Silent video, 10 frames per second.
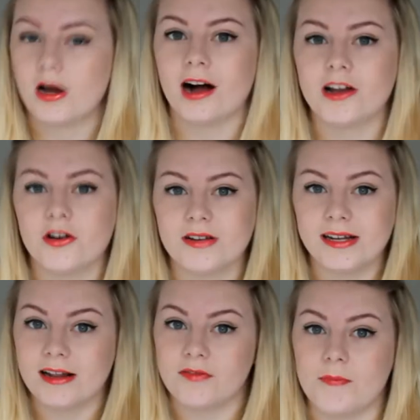I
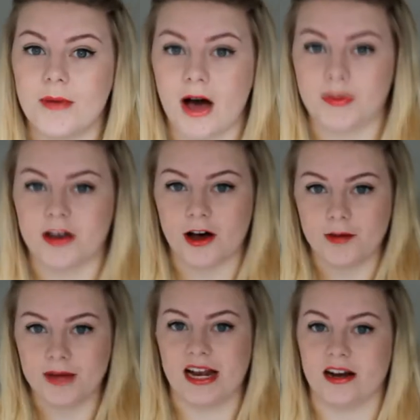currently live in
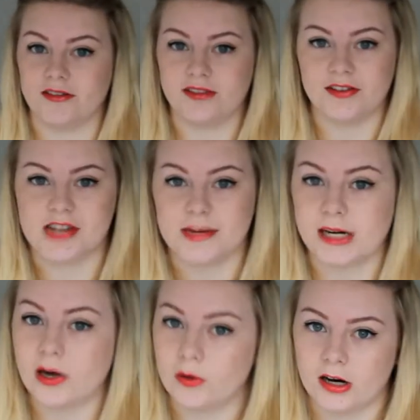Birmingham and I've lived here
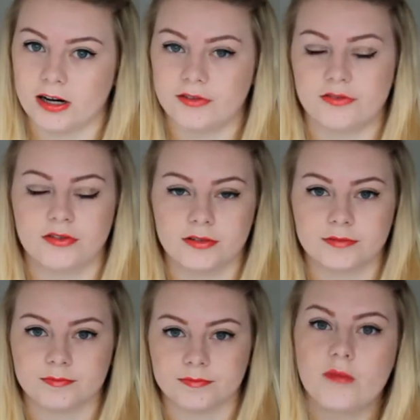my whole life.
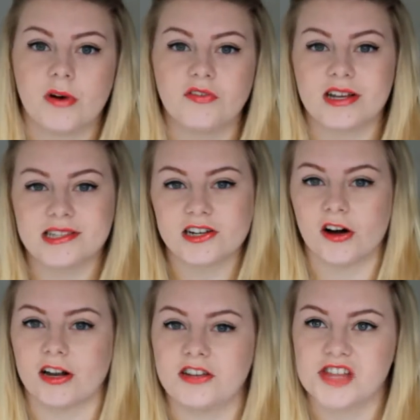My friends at
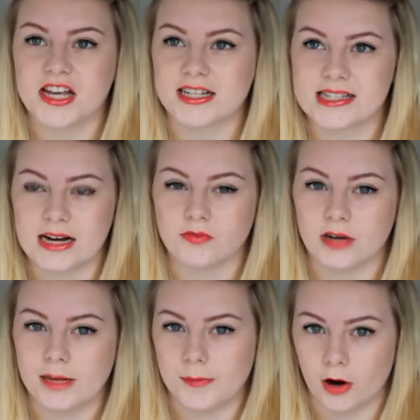college think I sound
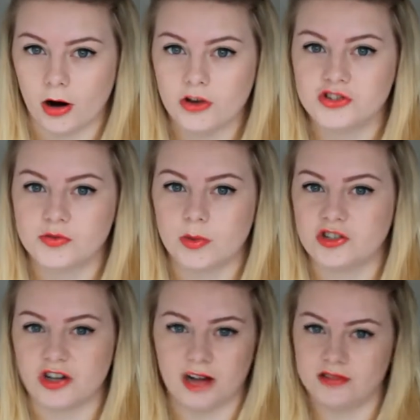really posh,
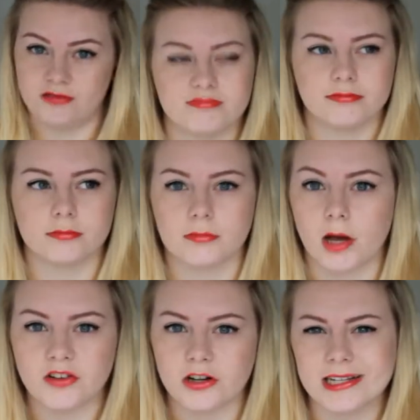which I
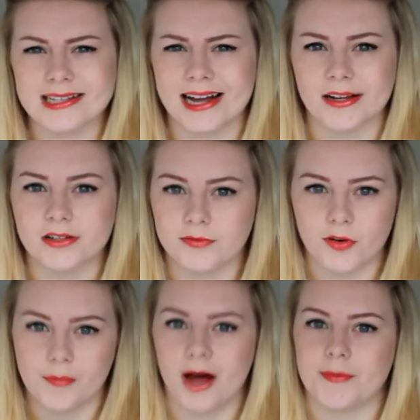I don't understand, I'm
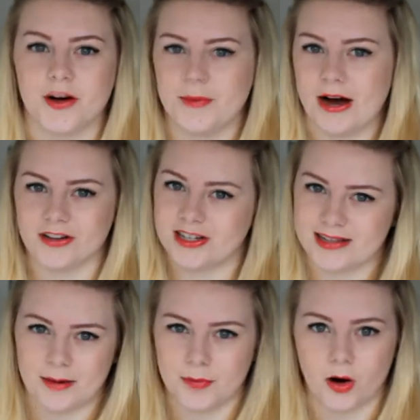from Birmingham, how can I
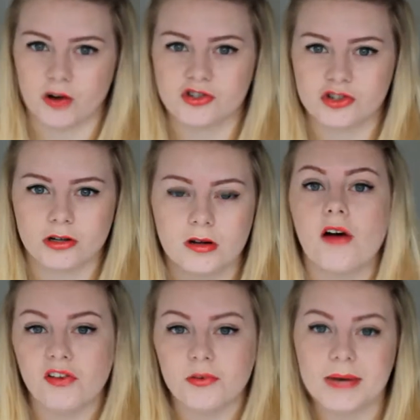sound posh?
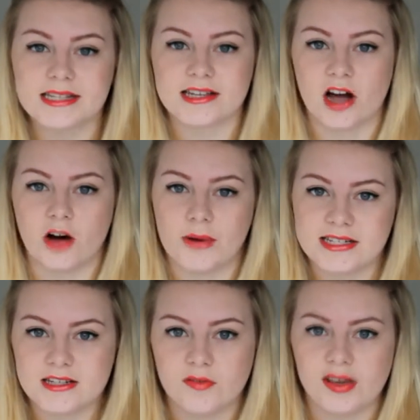A few weeks ago I went
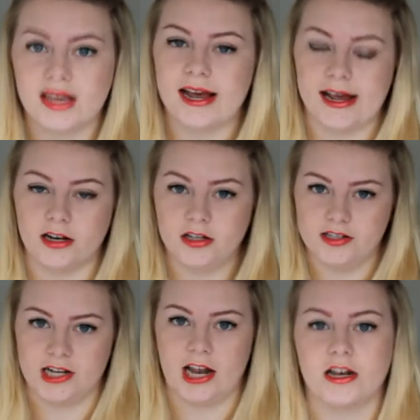to the V&A in
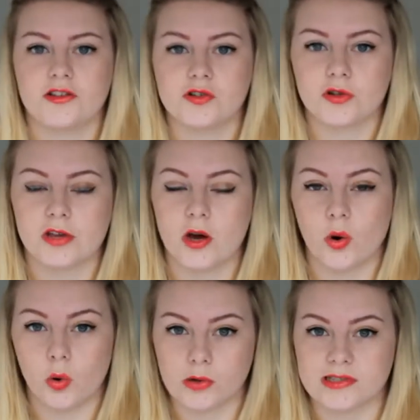London and I saw the
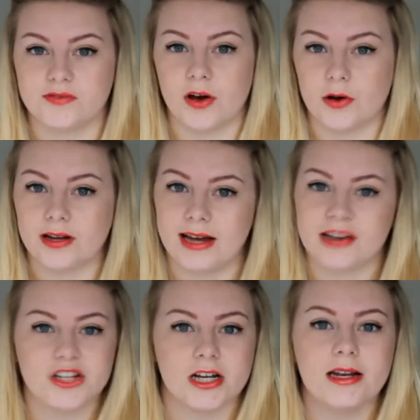Horst Vogue
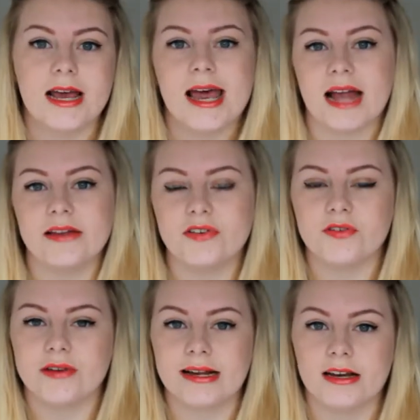collection and if
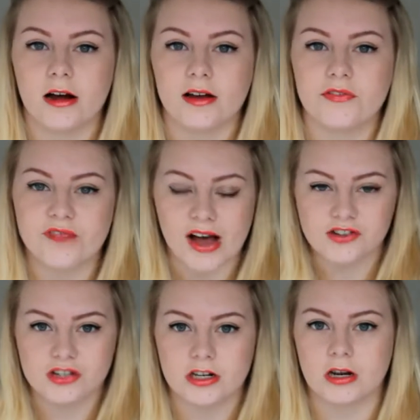you really like
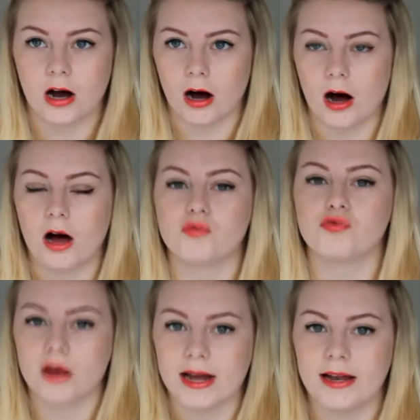fashion and art I
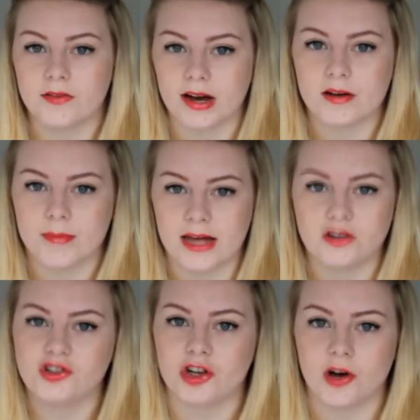really recommend
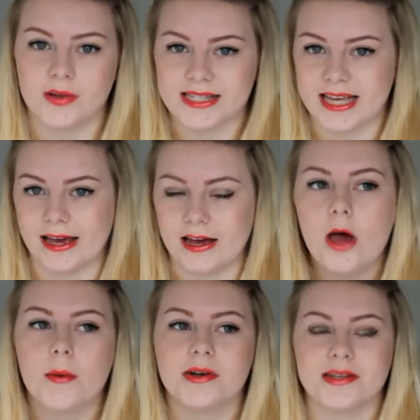you should go and see it
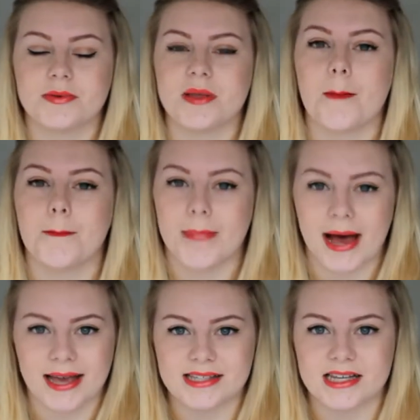because it was
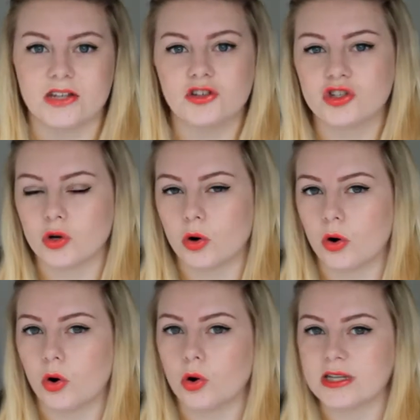amazing. You
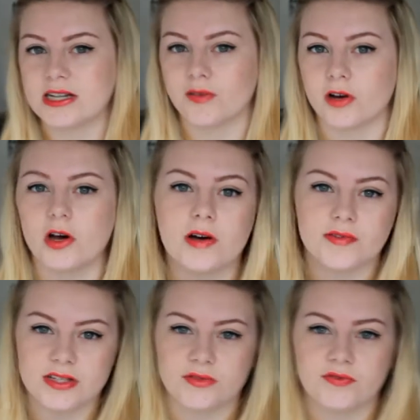saw all the different
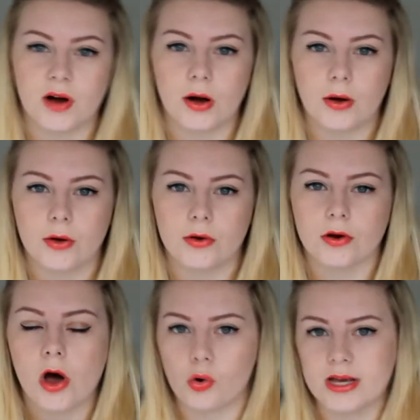covers of
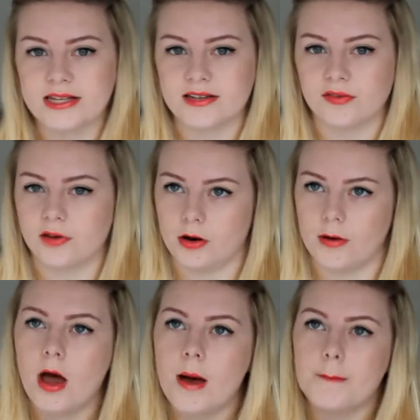Vogue, all his
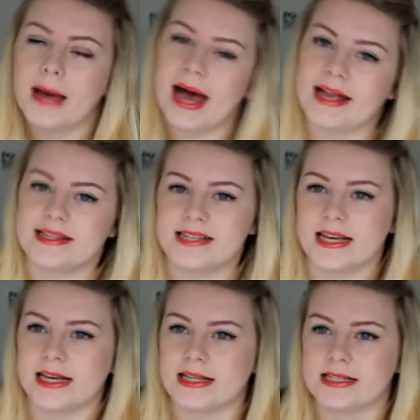different
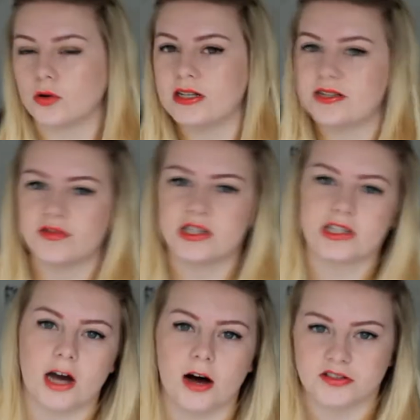paintings, all his different
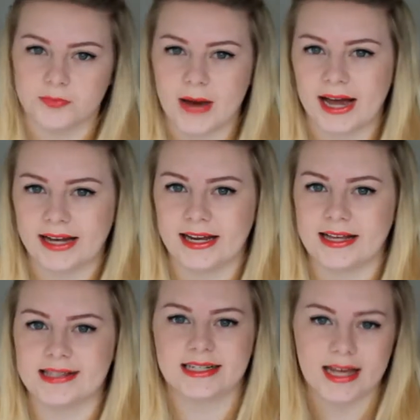styles of
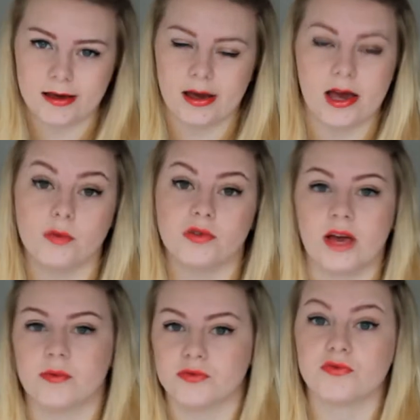paintings and it,
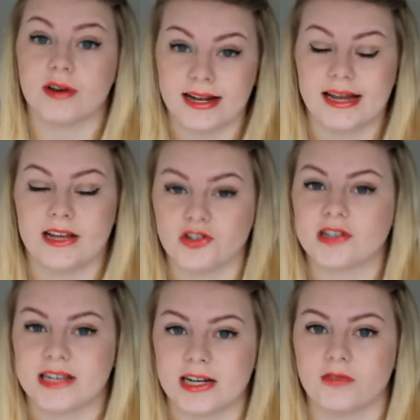it was really
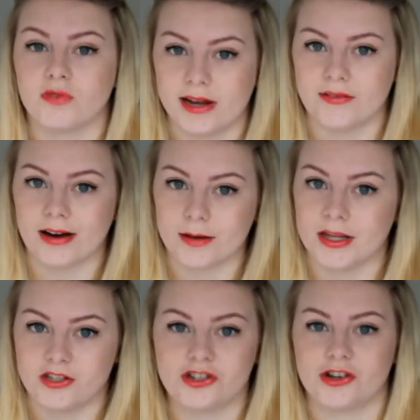interesting. I really
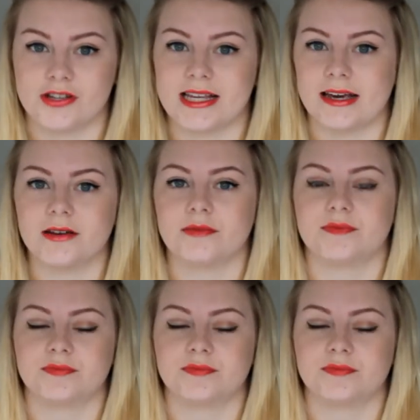recommend you should go see it.